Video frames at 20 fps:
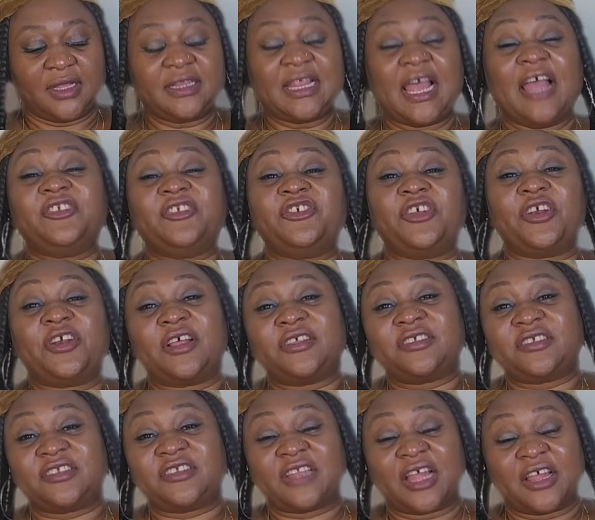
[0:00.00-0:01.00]

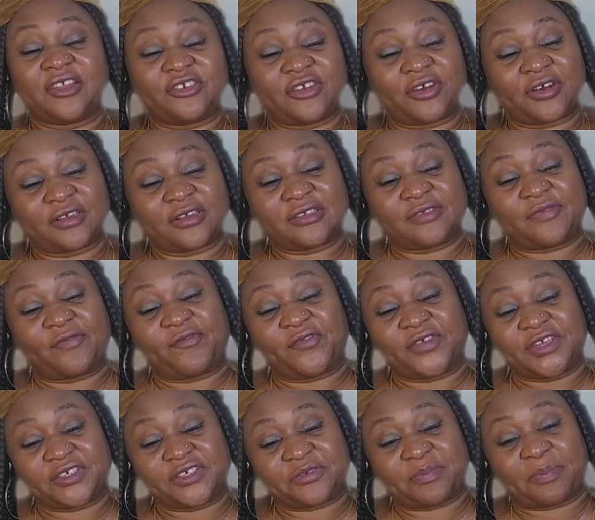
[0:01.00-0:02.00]
Dangerous, dangerous
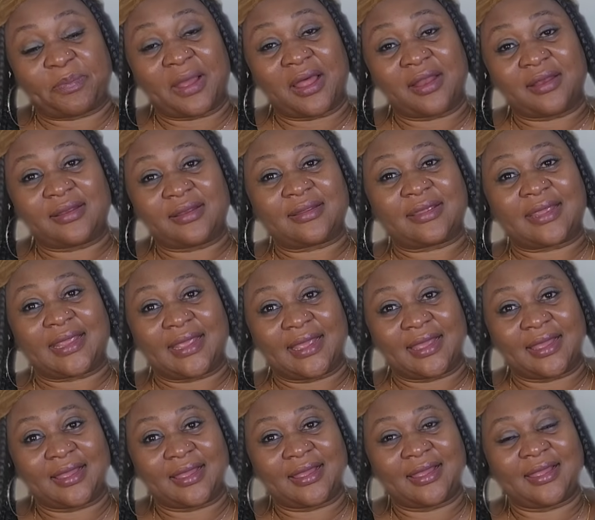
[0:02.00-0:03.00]
fish pond
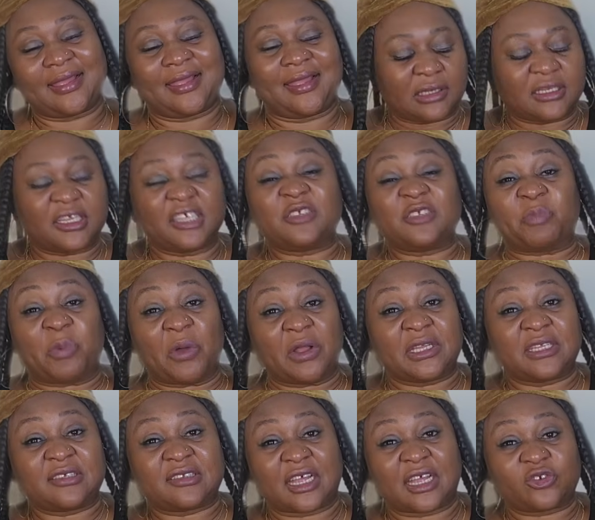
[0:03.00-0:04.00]
here. This
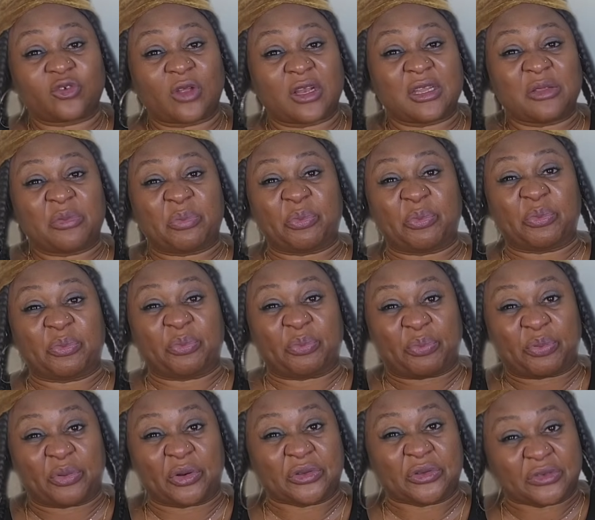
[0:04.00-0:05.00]
pond is actually
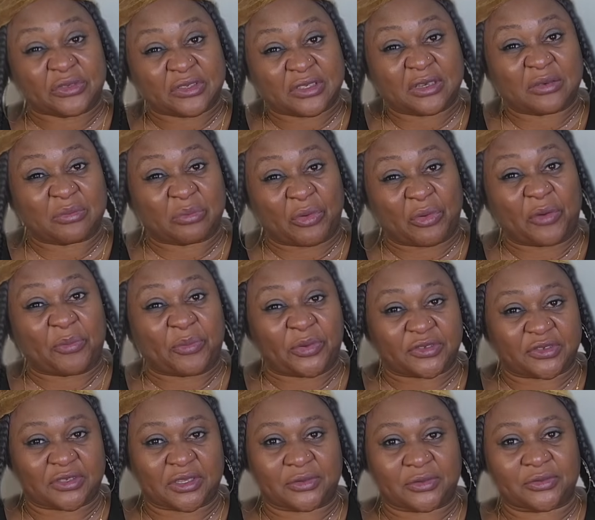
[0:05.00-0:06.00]
producing more
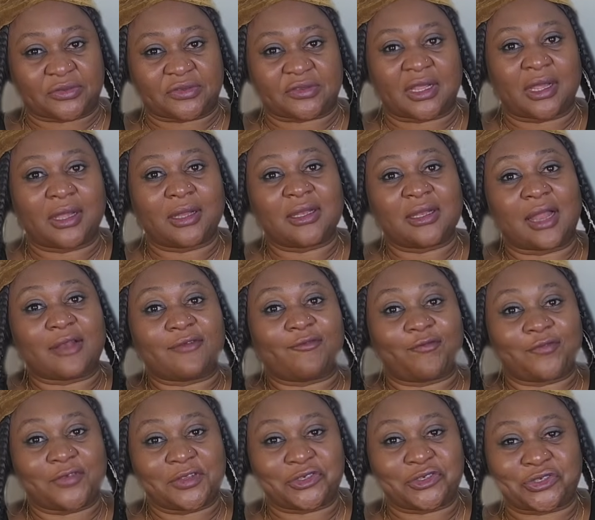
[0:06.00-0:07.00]
mosquitoes than
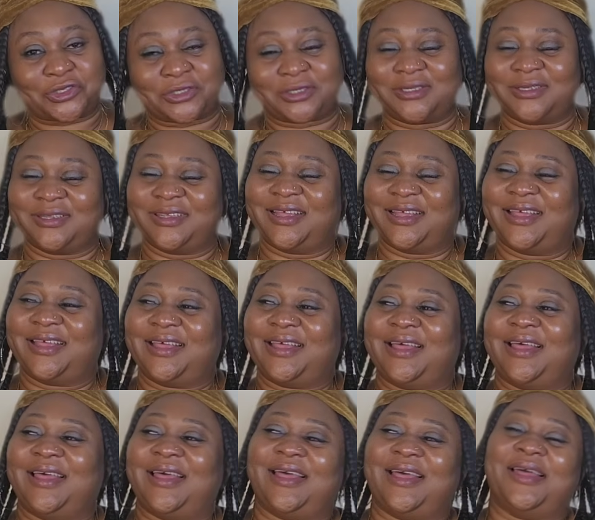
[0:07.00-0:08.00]
fish.
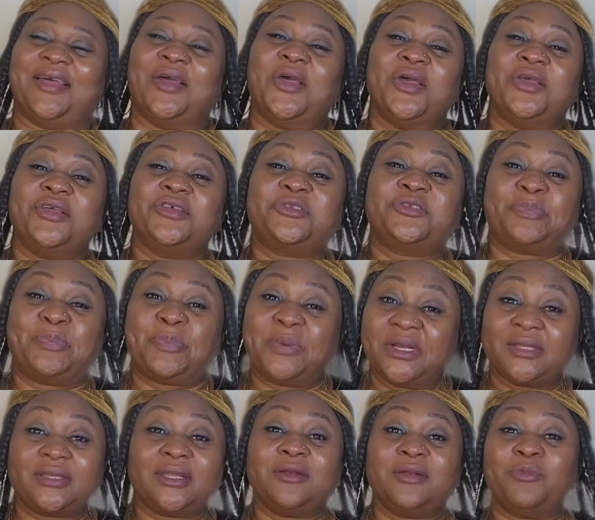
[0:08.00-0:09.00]
It's
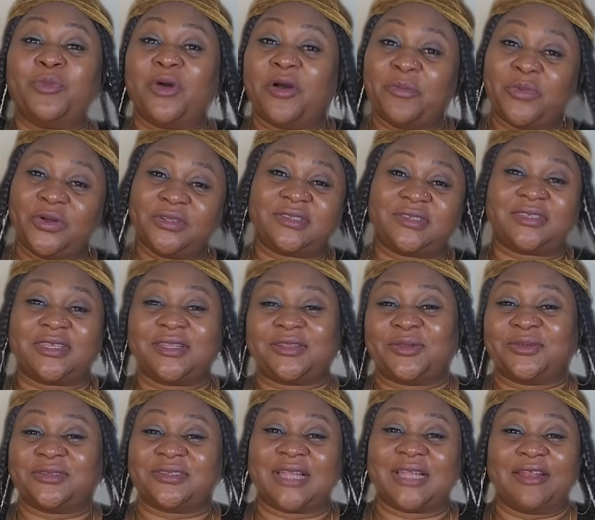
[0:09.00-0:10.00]
breeding more
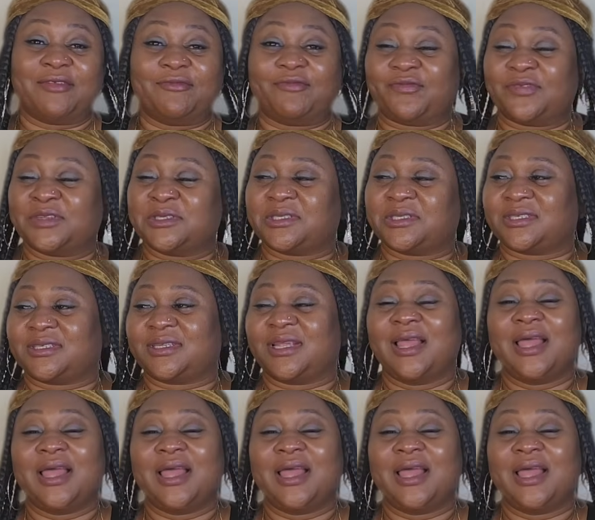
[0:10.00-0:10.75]
mosquitoes than fish.